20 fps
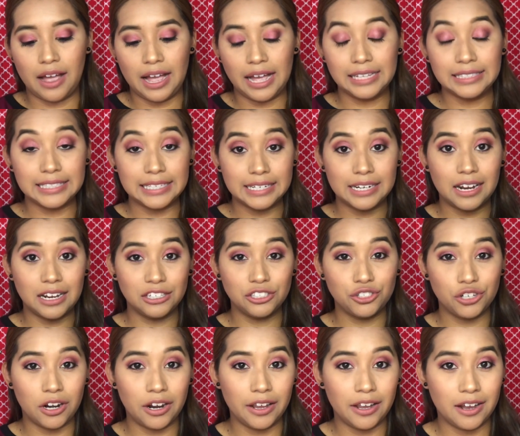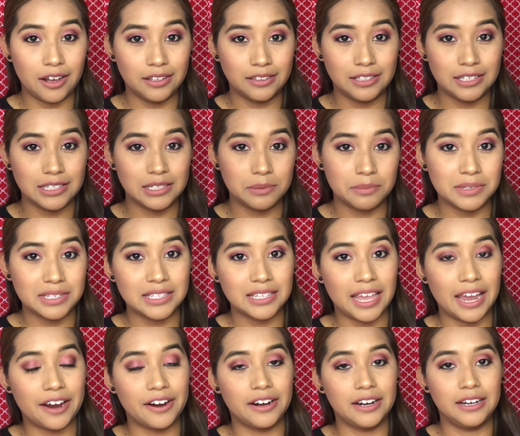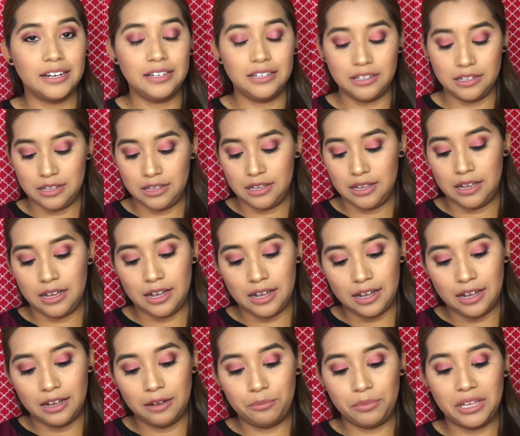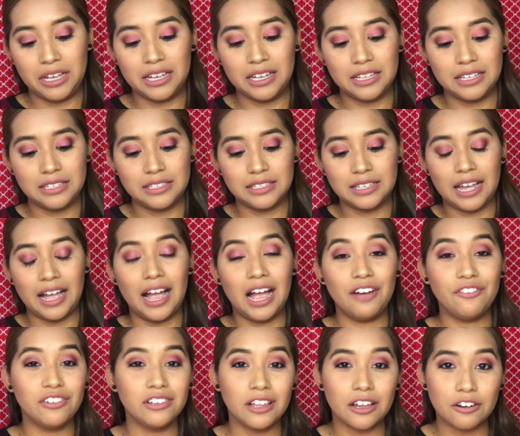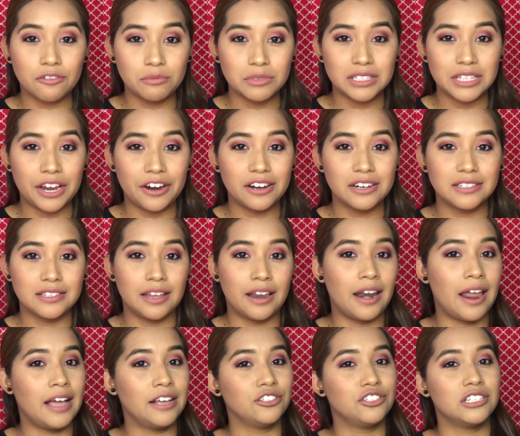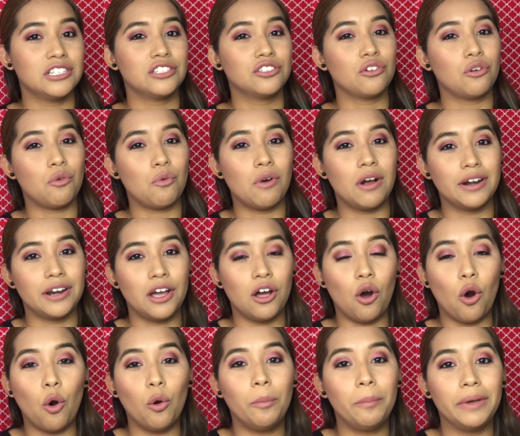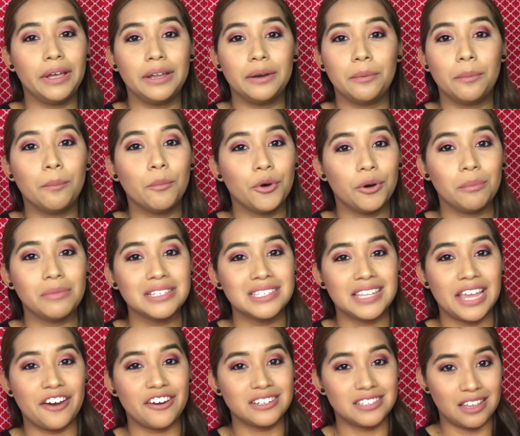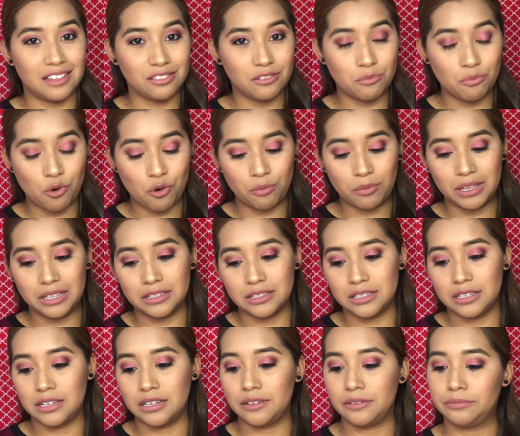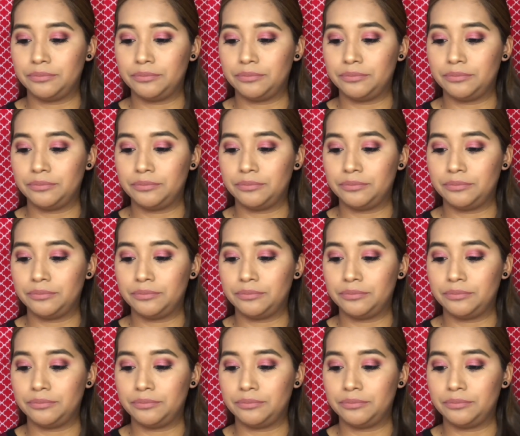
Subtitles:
I did not try on this mascara because I have a lot of mascaras and I just don't want to open more mascaras at the moment.